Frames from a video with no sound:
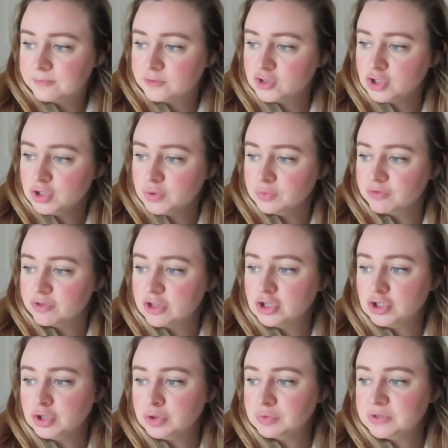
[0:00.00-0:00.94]
June, for the
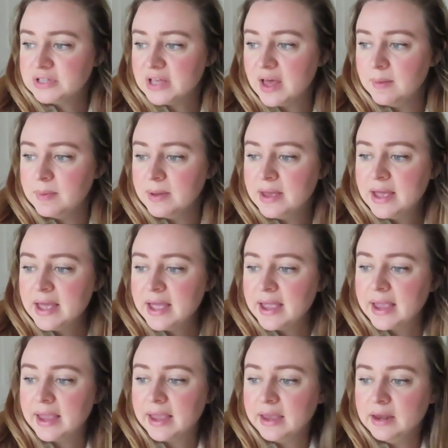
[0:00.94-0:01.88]
June sub,
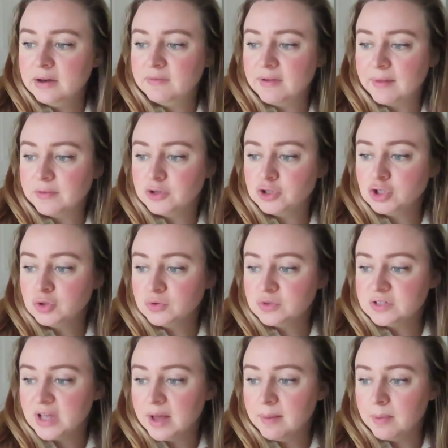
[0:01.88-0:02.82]
and found the June
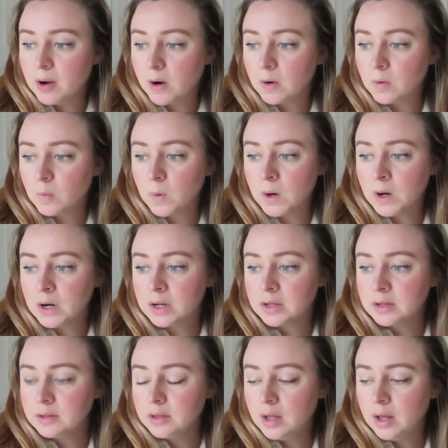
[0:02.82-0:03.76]
sub artwork
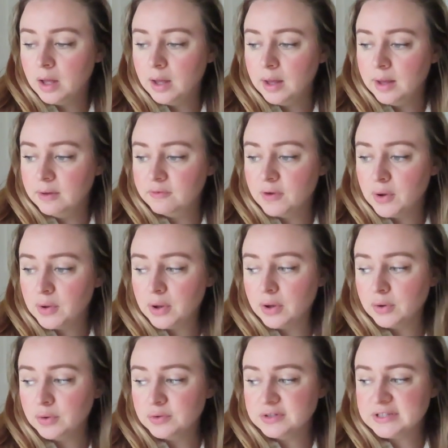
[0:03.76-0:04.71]

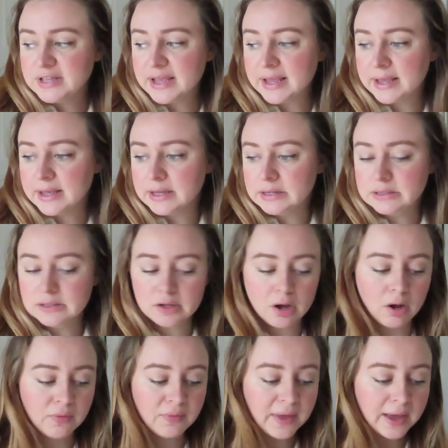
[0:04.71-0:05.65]
photos and
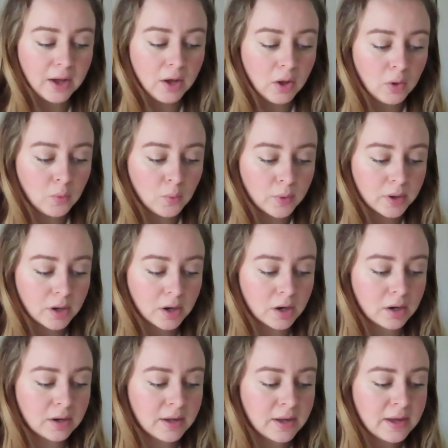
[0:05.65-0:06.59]
got that all
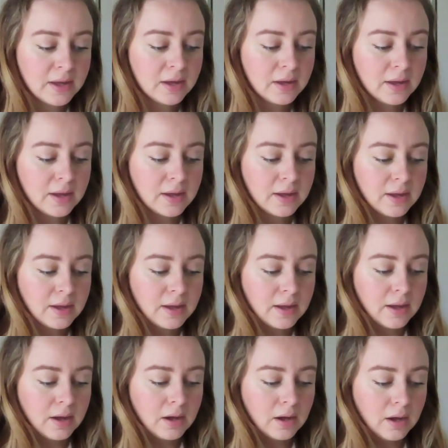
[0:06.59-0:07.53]
ordered.
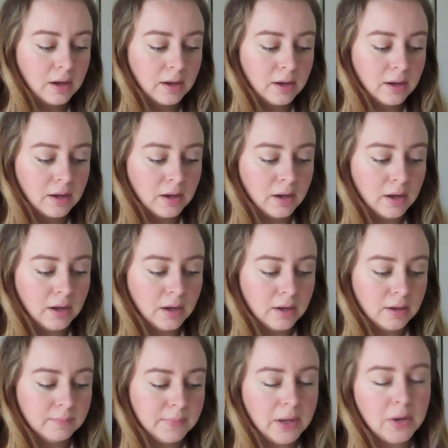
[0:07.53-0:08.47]

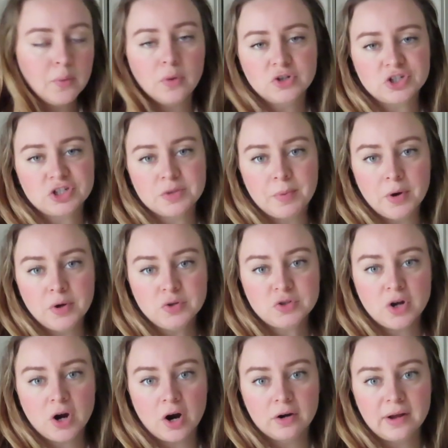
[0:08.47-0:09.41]
Well, just the
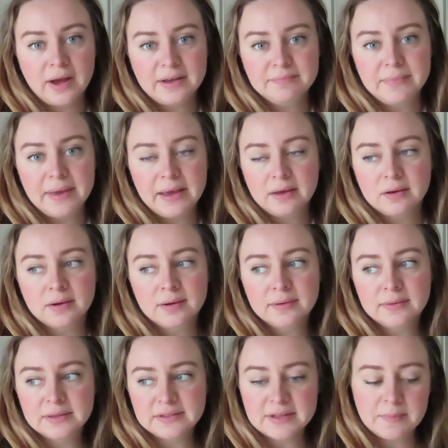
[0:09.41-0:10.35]
postcard. I'd make
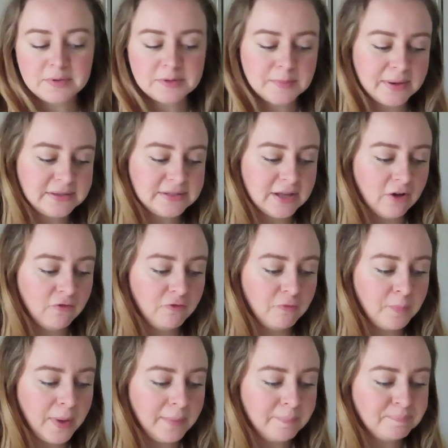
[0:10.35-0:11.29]
the subs myself,
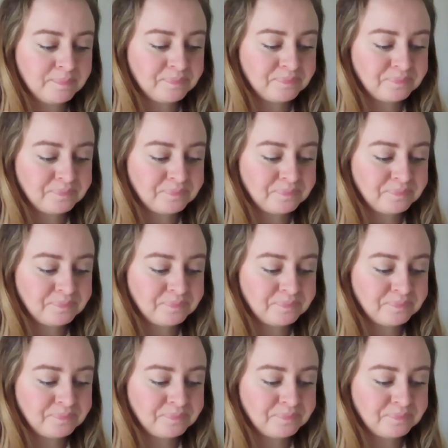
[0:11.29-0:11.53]
but